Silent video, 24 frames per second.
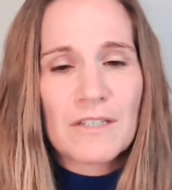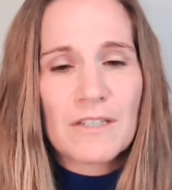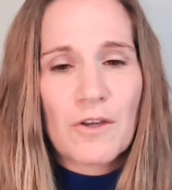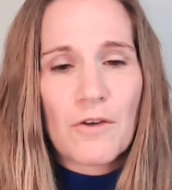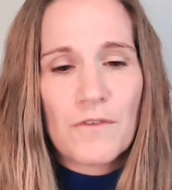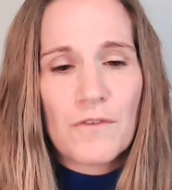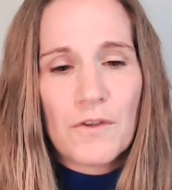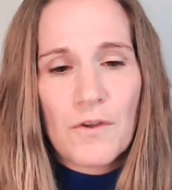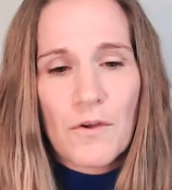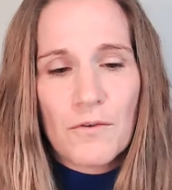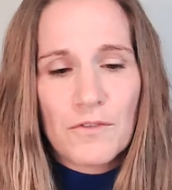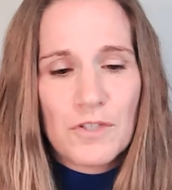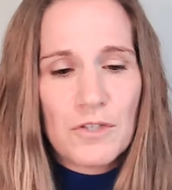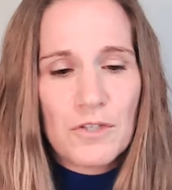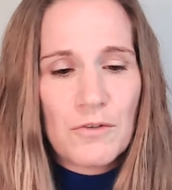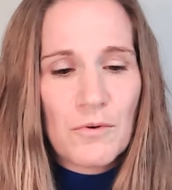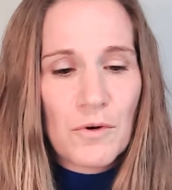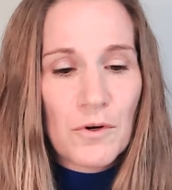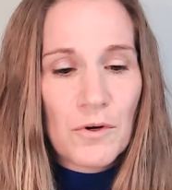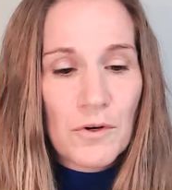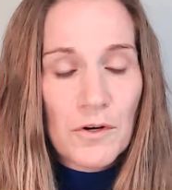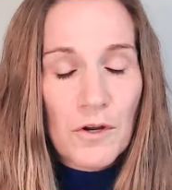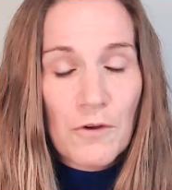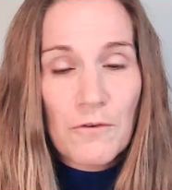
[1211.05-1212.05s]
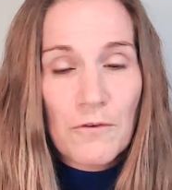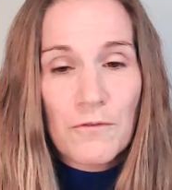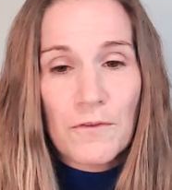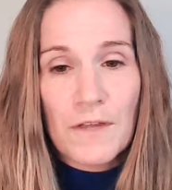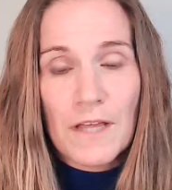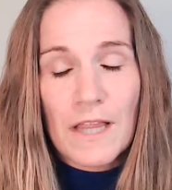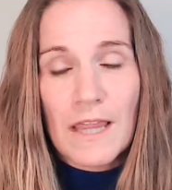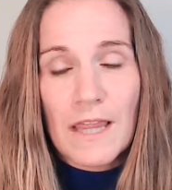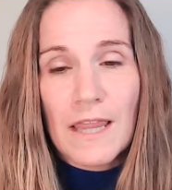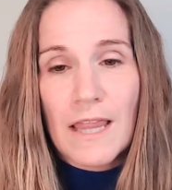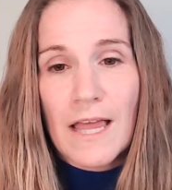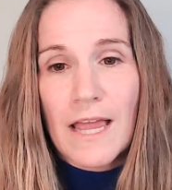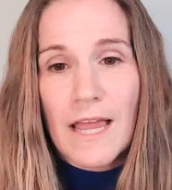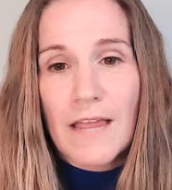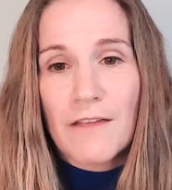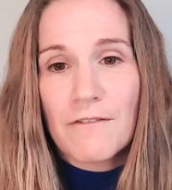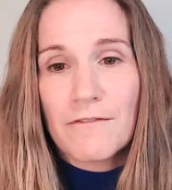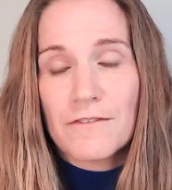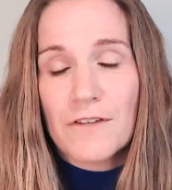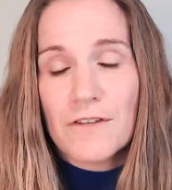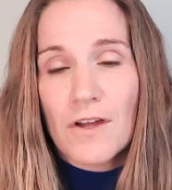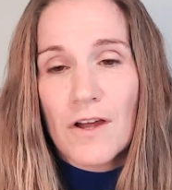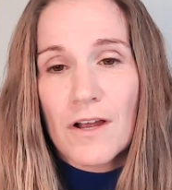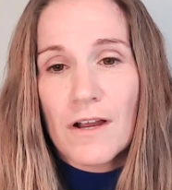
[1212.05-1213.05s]
So if you go to ergo fit
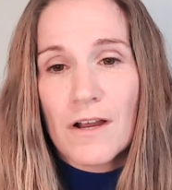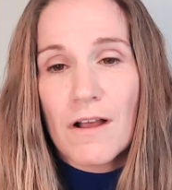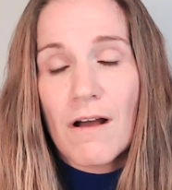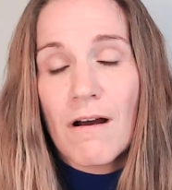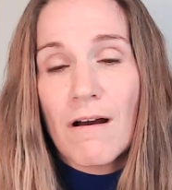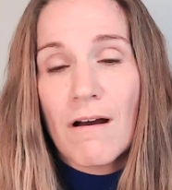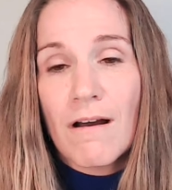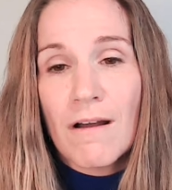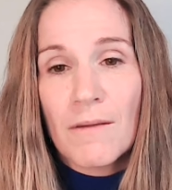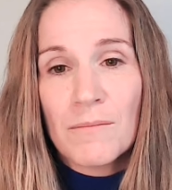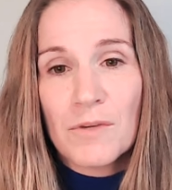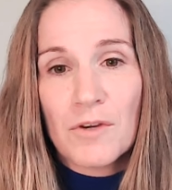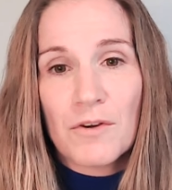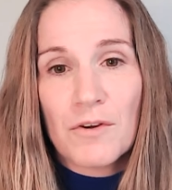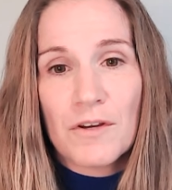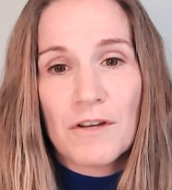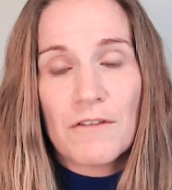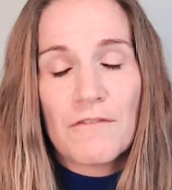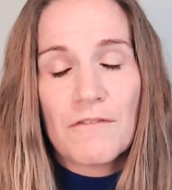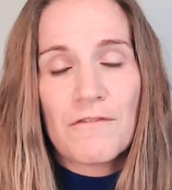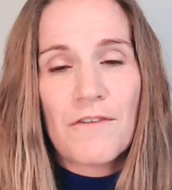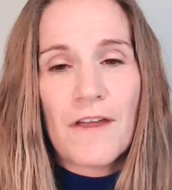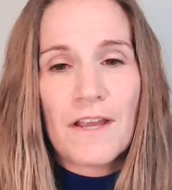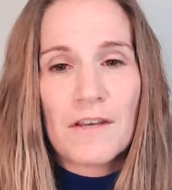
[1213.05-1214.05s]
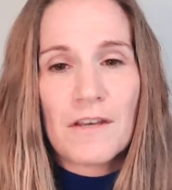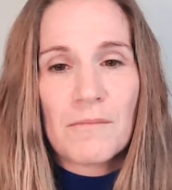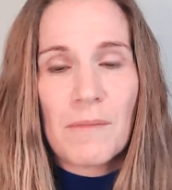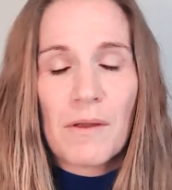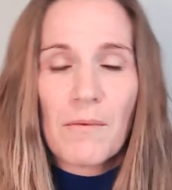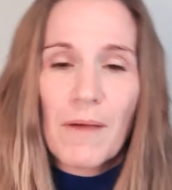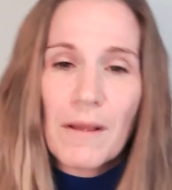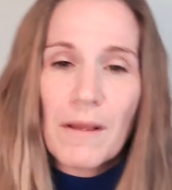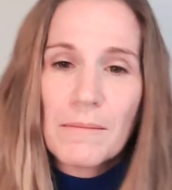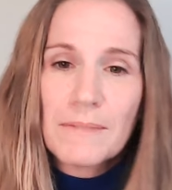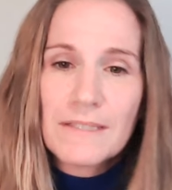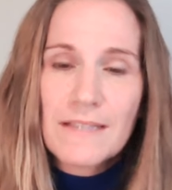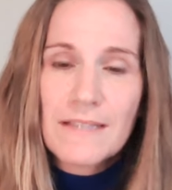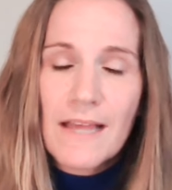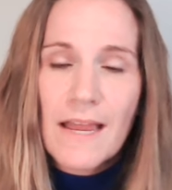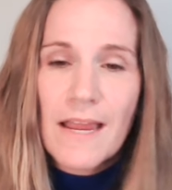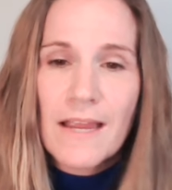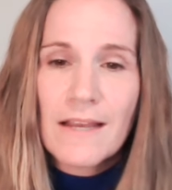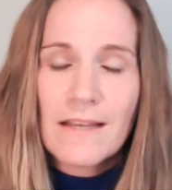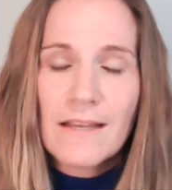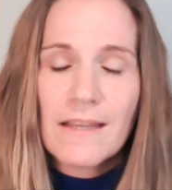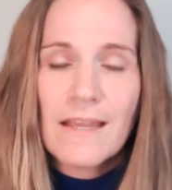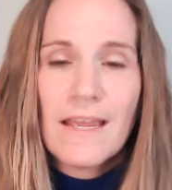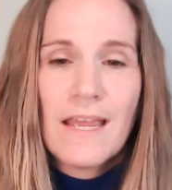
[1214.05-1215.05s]
life dot com, you're going to find my
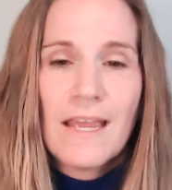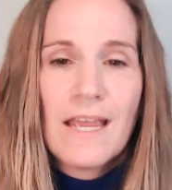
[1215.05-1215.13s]
website.